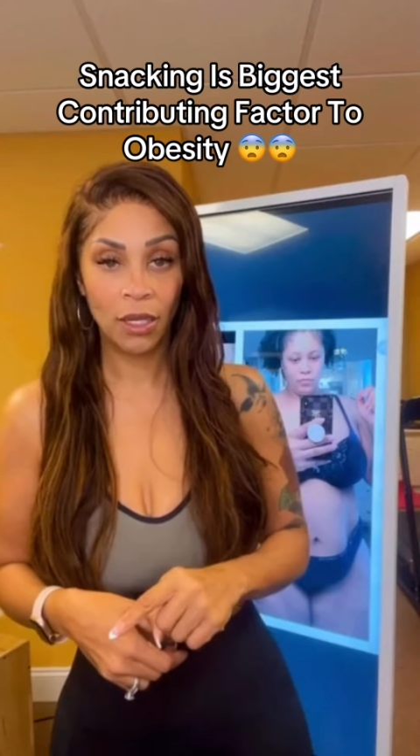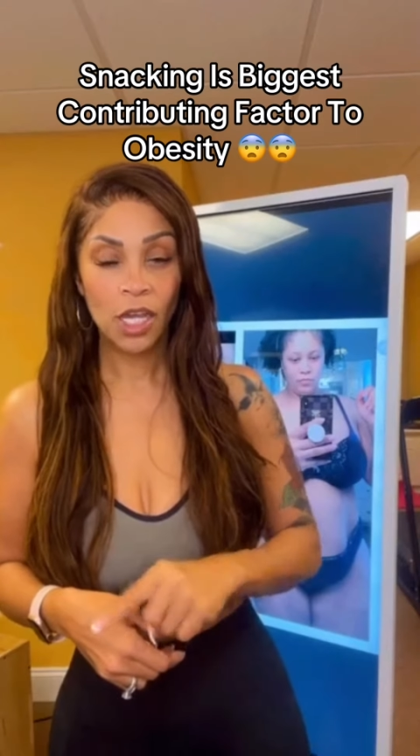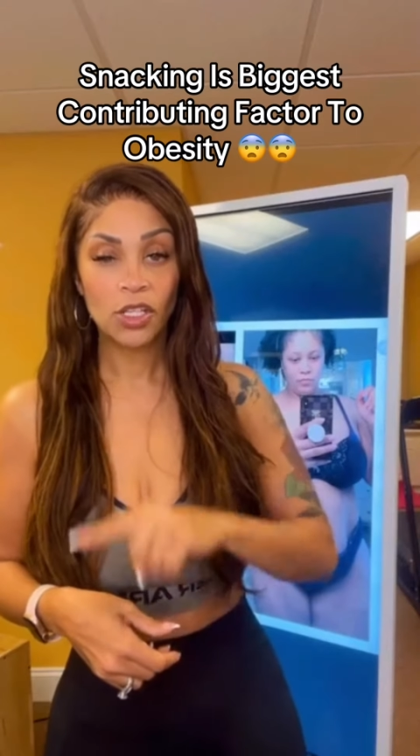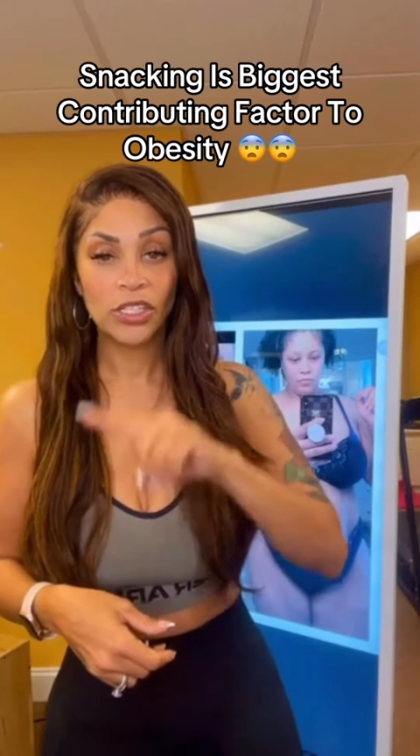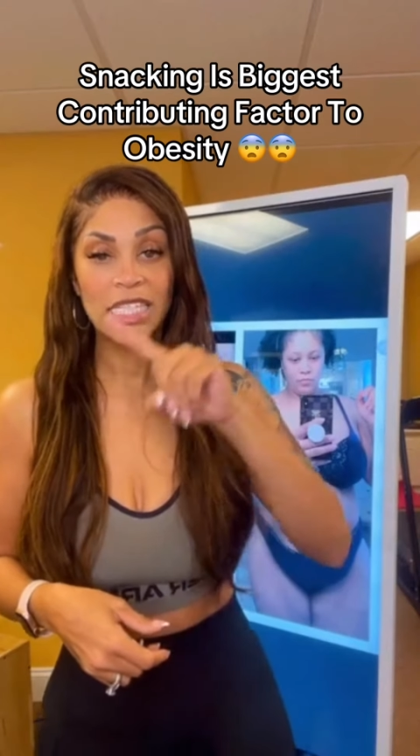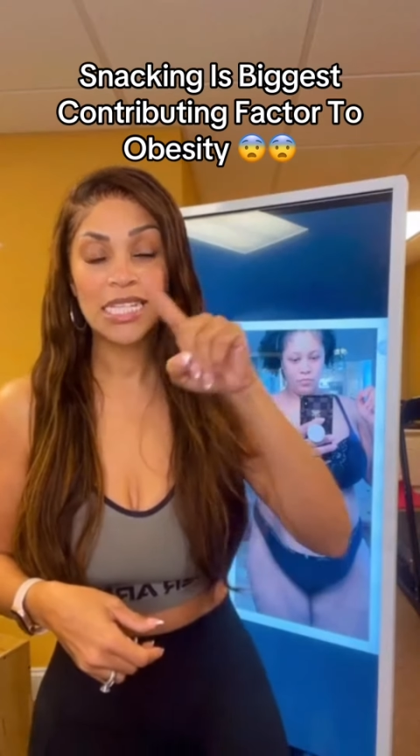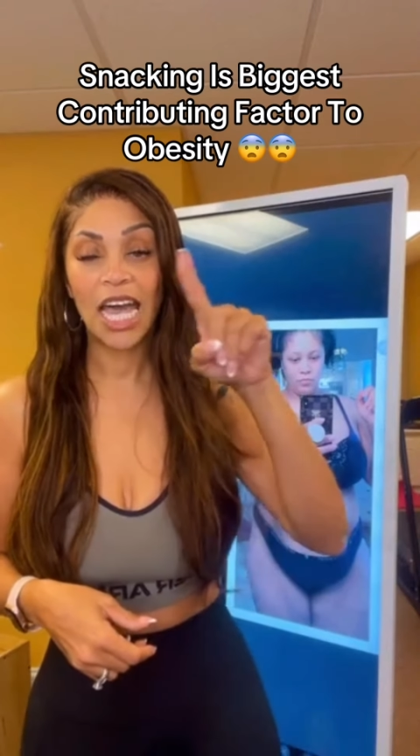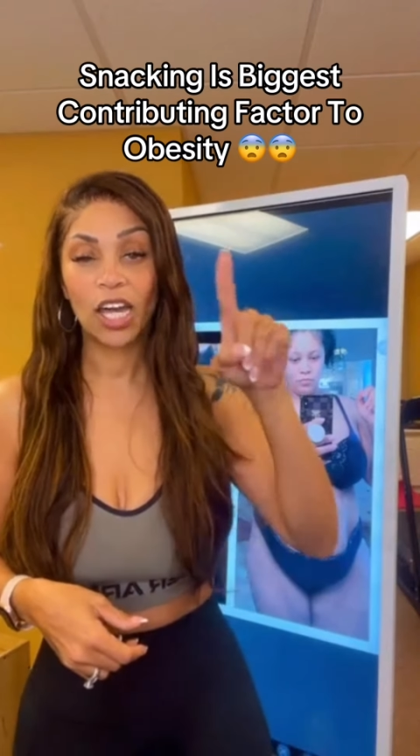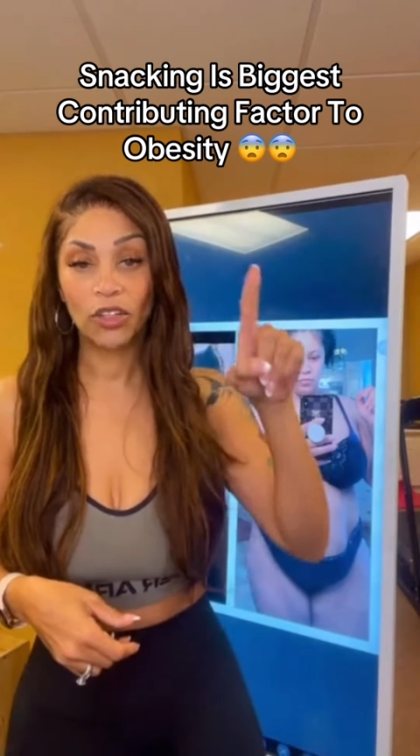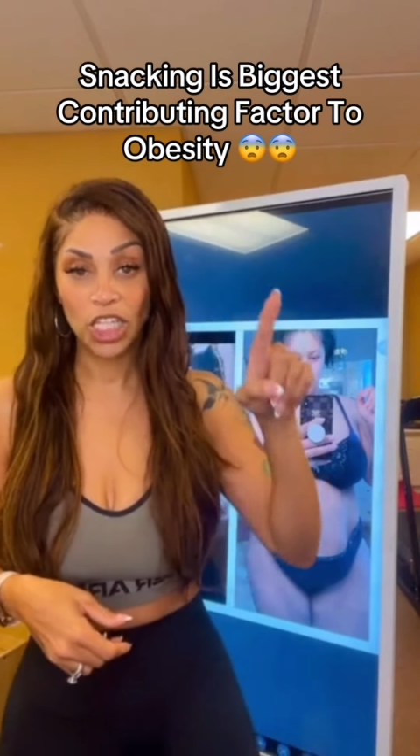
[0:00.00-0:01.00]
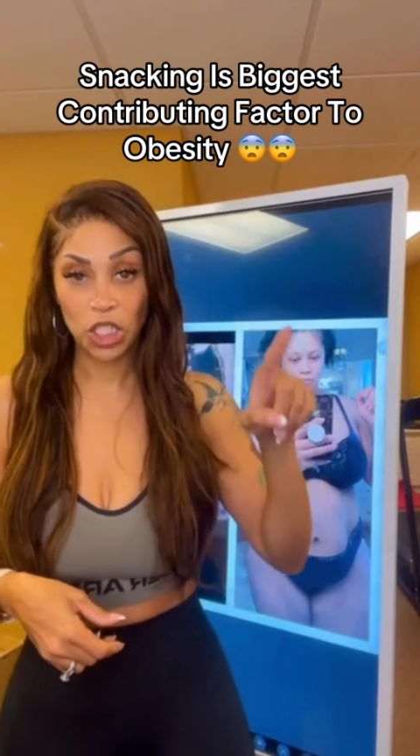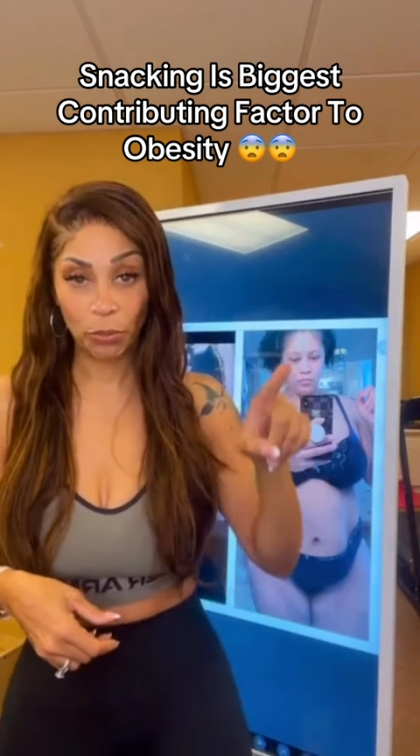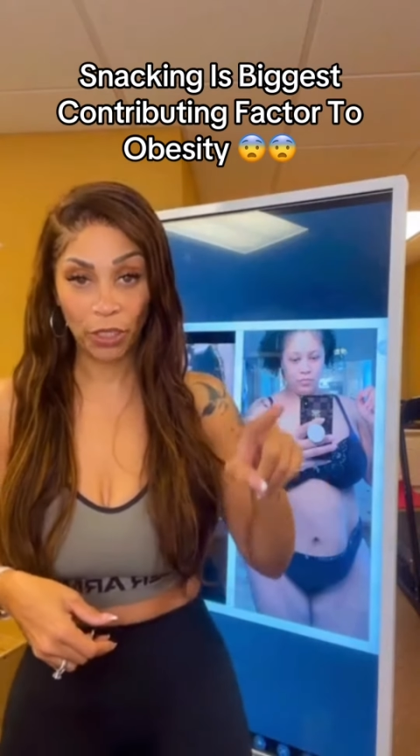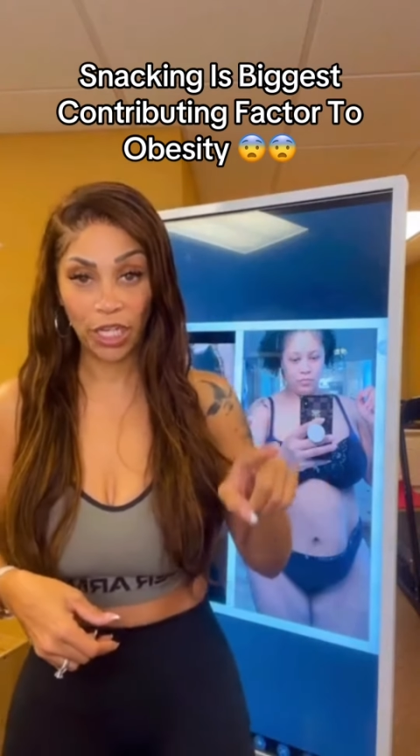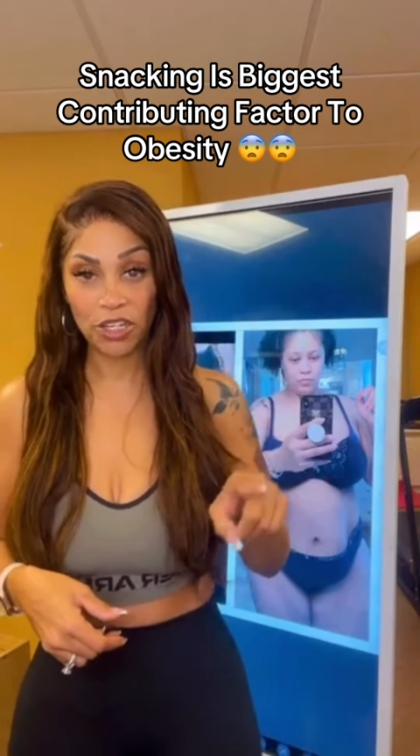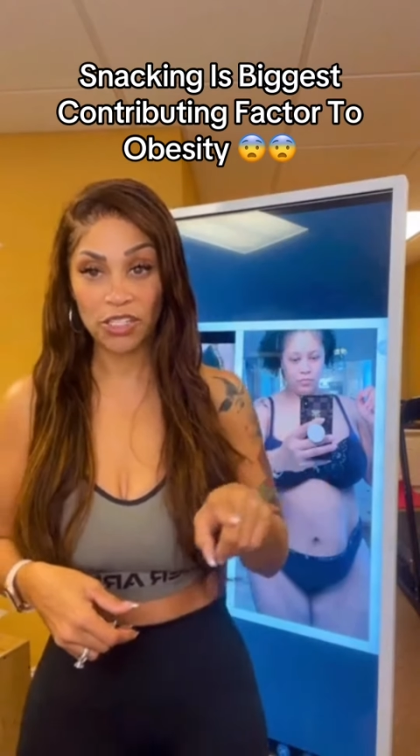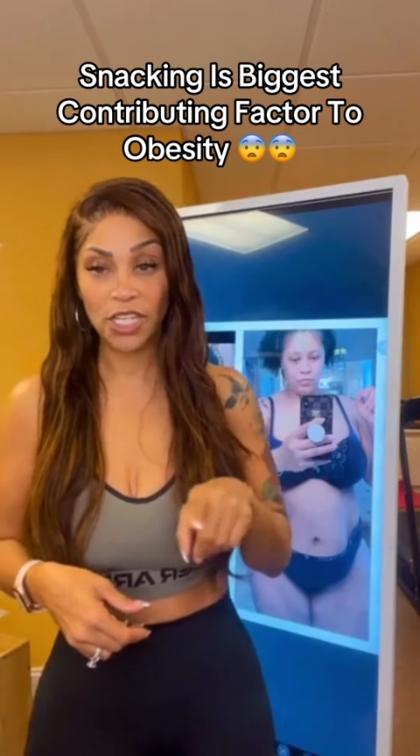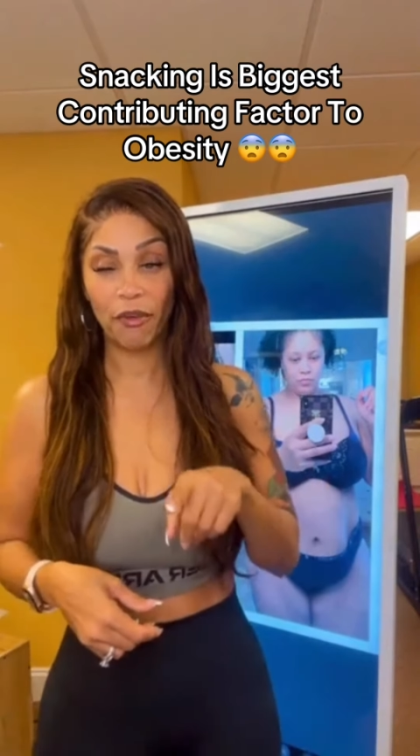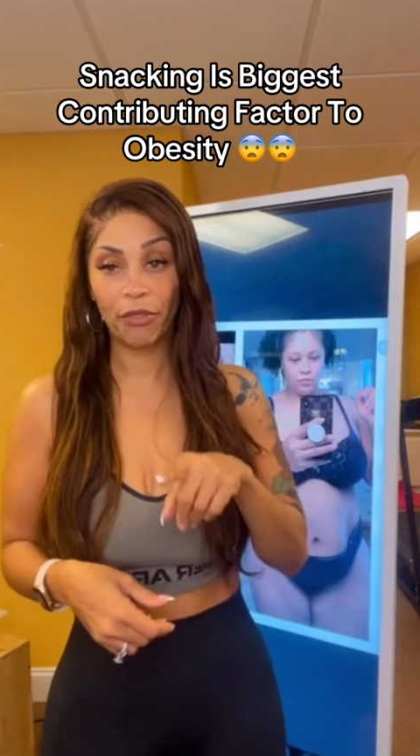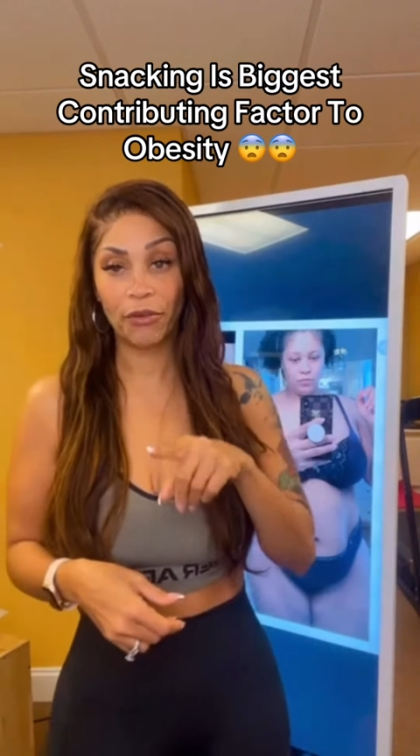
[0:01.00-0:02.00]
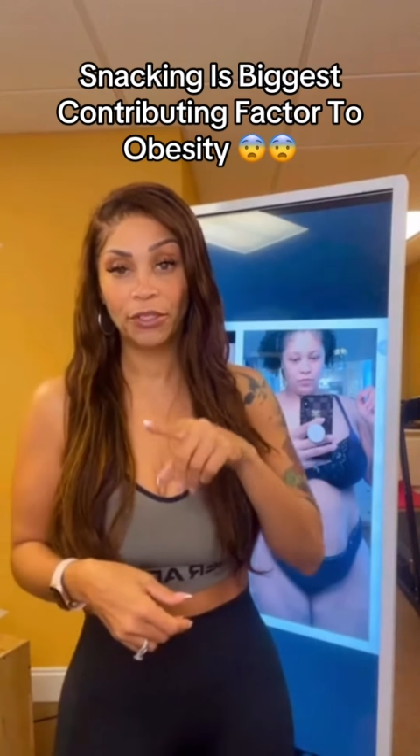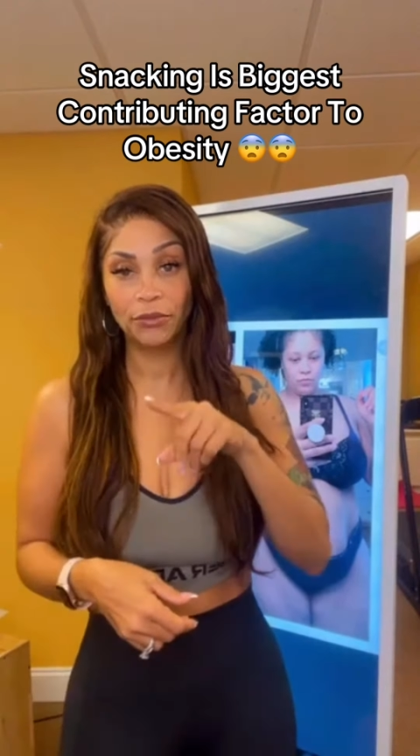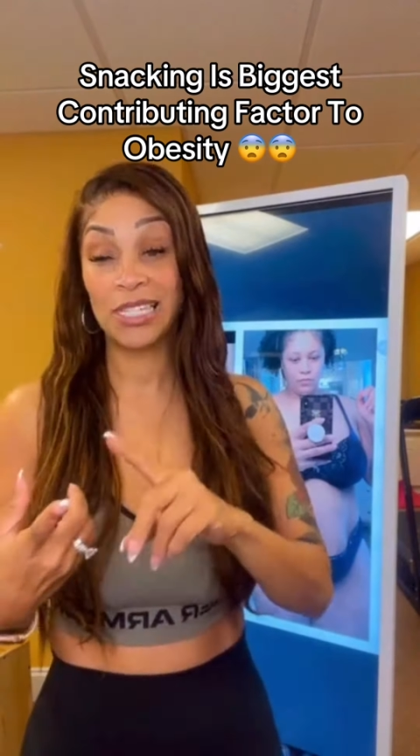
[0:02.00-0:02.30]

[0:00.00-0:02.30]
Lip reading: So this cycle that you're putting yourself through